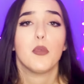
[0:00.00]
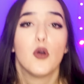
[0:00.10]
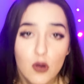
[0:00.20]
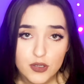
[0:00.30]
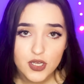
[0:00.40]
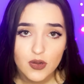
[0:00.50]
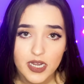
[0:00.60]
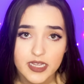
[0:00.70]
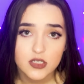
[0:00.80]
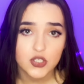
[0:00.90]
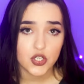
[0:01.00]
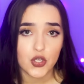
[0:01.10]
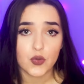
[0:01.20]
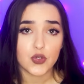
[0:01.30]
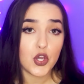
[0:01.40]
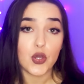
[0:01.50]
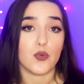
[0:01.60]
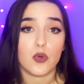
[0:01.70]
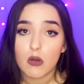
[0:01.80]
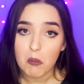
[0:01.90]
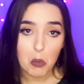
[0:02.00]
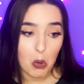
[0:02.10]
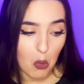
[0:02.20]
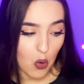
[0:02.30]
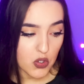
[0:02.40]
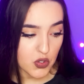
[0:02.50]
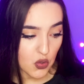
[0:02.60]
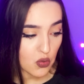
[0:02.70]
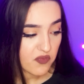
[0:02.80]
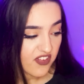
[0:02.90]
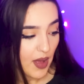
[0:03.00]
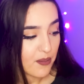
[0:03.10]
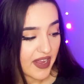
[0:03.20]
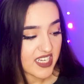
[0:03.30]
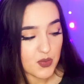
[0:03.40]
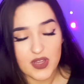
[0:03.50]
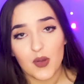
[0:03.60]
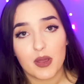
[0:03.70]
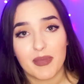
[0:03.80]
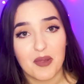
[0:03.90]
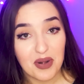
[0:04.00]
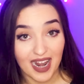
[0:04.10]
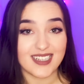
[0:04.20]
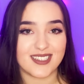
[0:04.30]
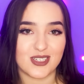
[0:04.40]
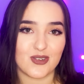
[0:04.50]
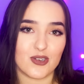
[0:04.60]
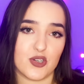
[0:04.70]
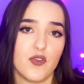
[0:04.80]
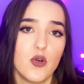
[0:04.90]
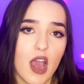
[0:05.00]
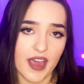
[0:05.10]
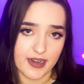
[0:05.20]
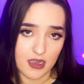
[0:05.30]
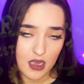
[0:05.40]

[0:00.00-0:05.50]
but also links to you or your fan base without it being plastered across your forehead.